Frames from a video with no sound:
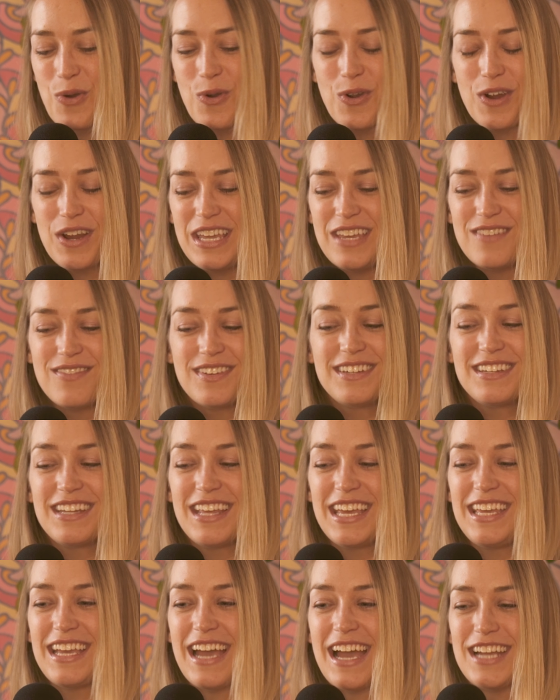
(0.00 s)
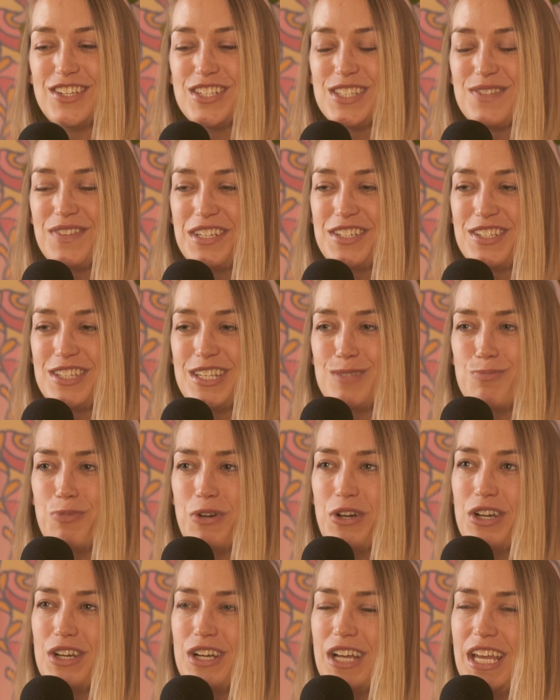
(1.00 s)
Or even like, I just finished this
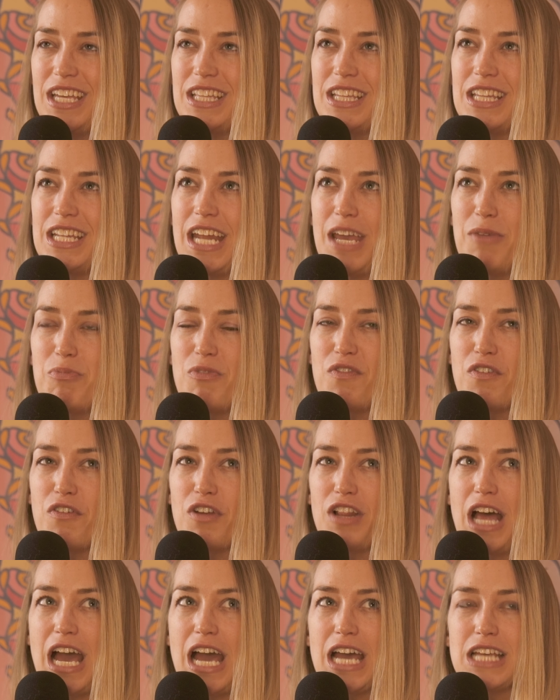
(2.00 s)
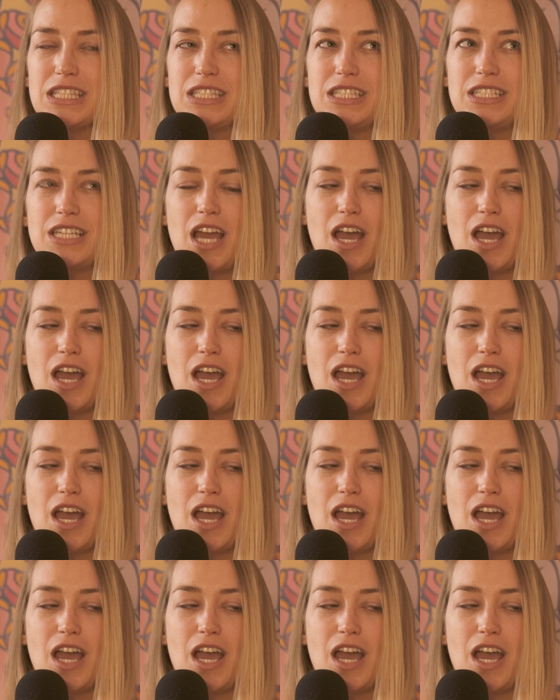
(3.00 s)
book like the night before last.